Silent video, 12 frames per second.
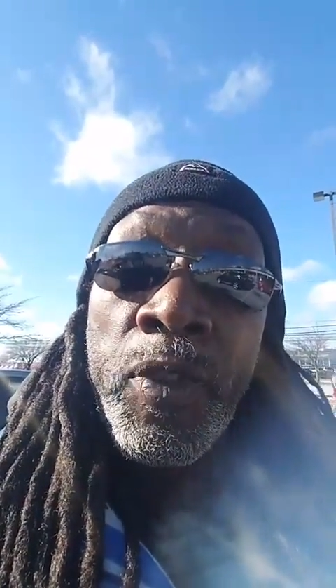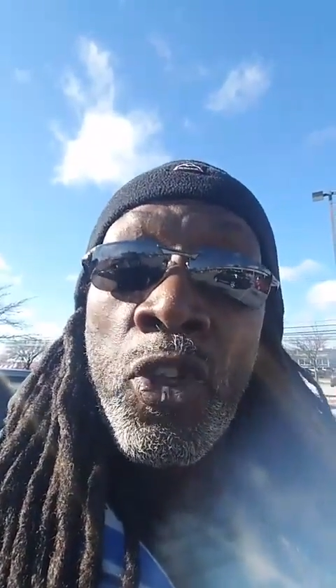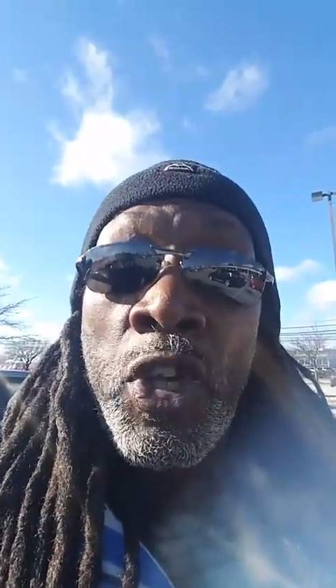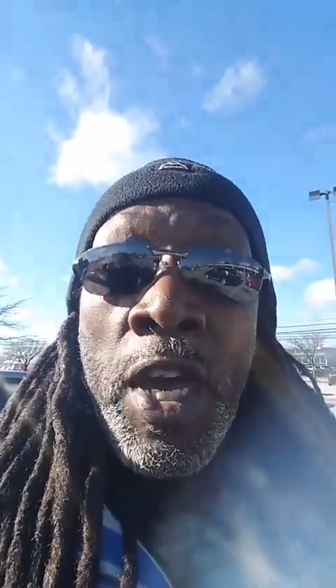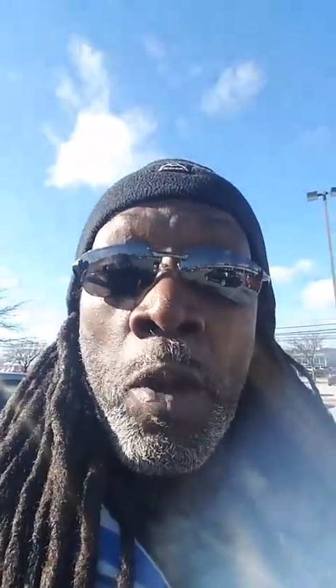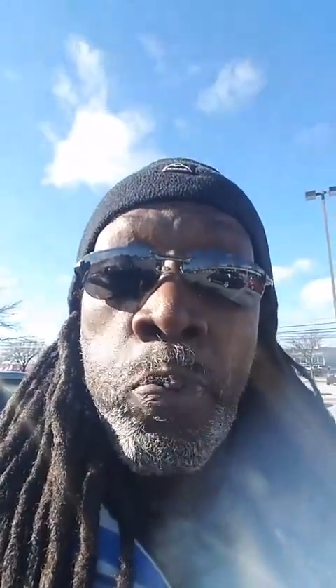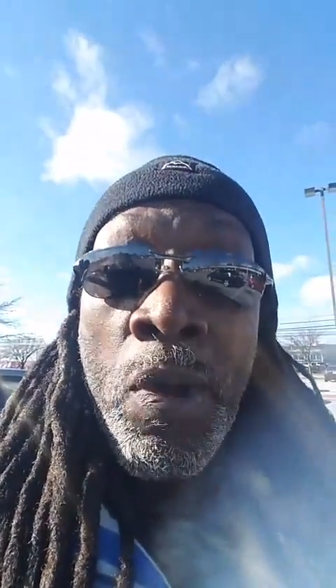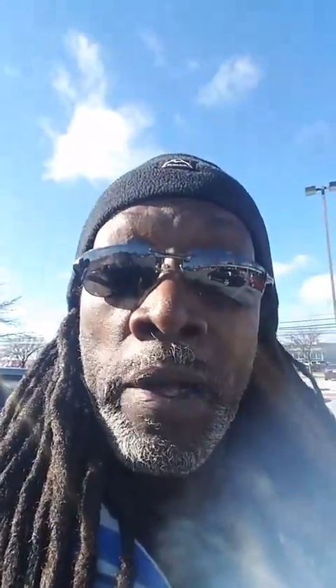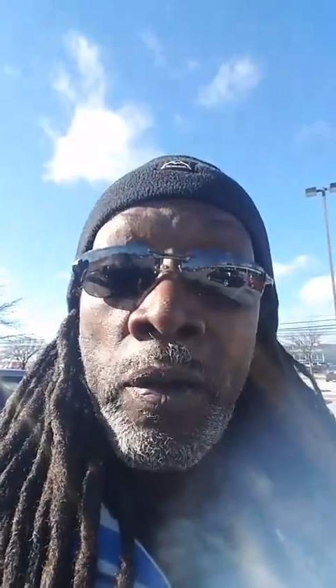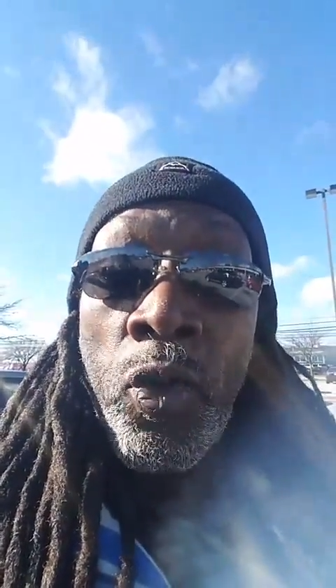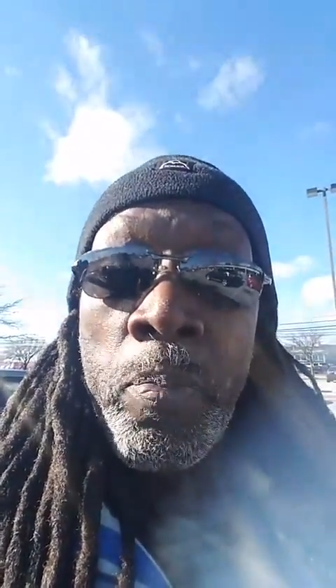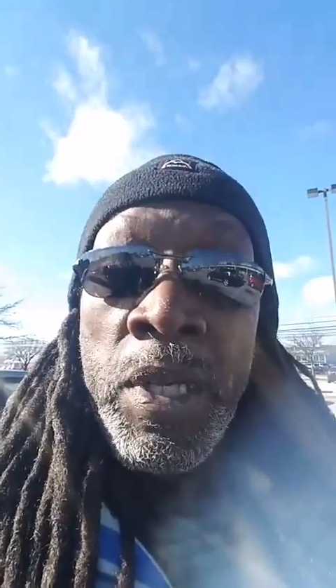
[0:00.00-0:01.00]
You got a
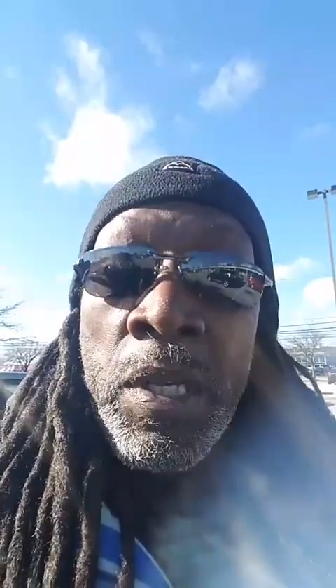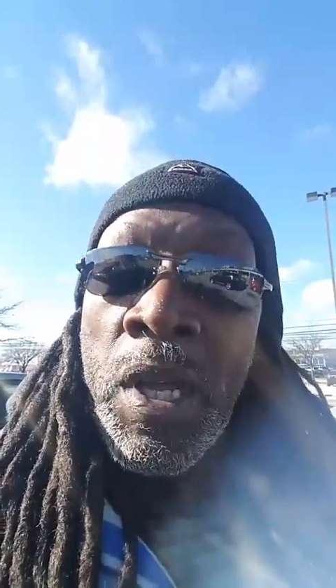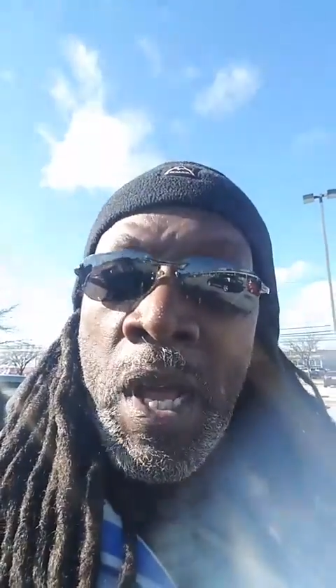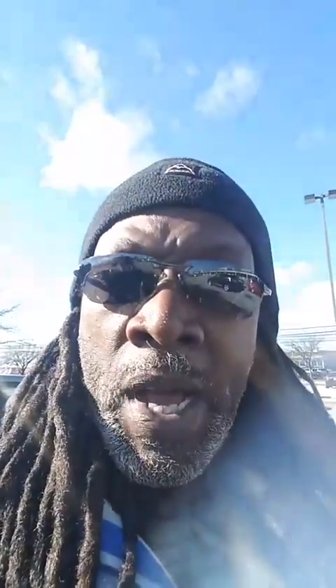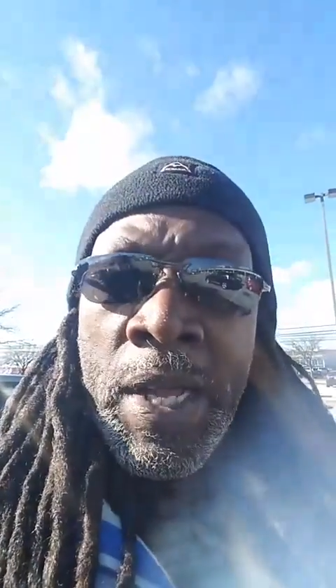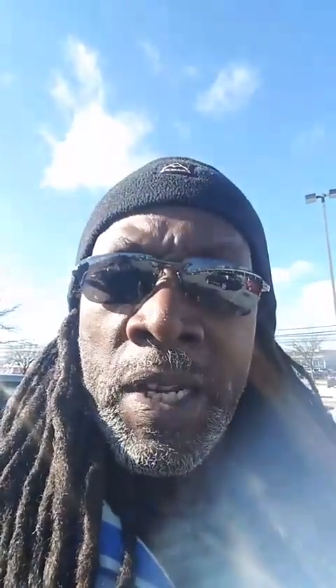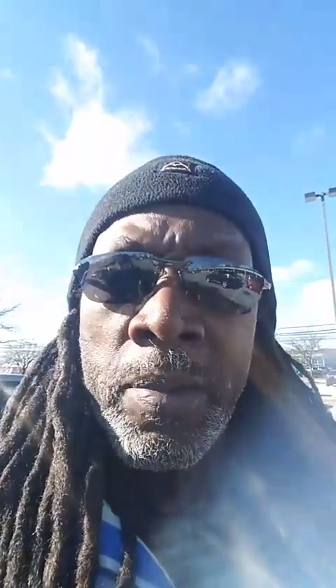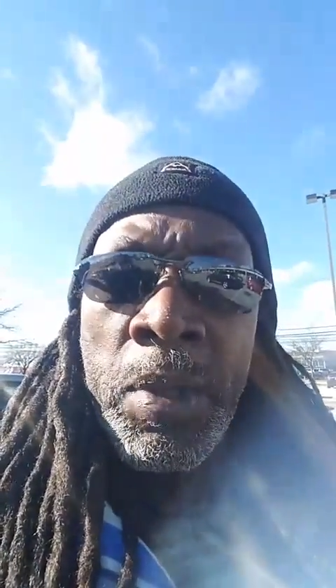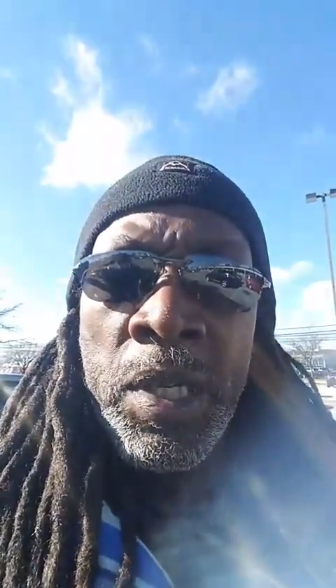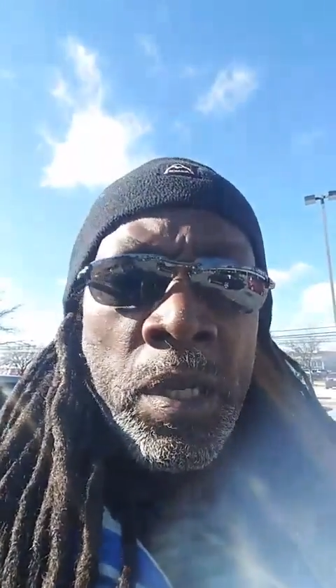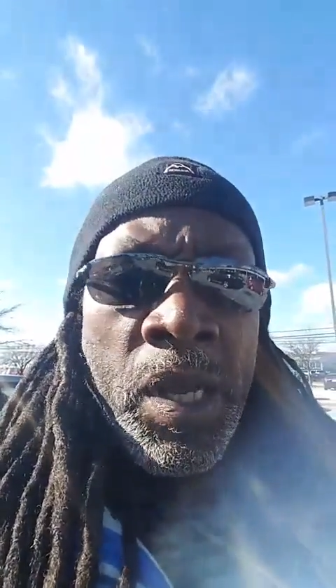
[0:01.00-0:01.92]
problem with me? Holler at me.